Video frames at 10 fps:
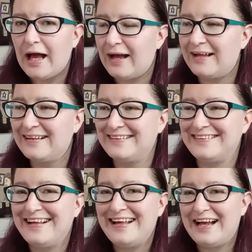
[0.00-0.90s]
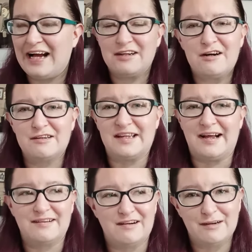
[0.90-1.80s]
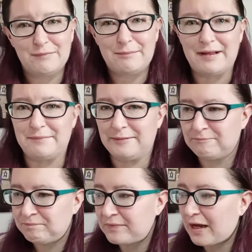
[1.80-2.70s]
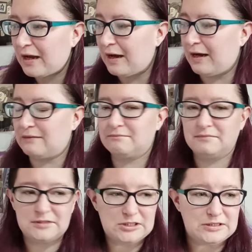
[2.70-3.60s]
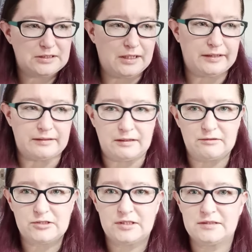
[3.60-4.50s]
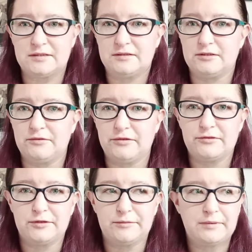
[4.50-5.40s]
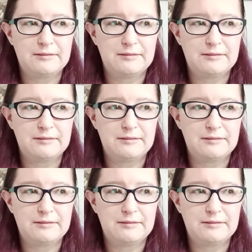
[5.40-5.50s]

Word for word: I call her that. I call her my baby. Um, she's not here though. She doesn't do YouTube.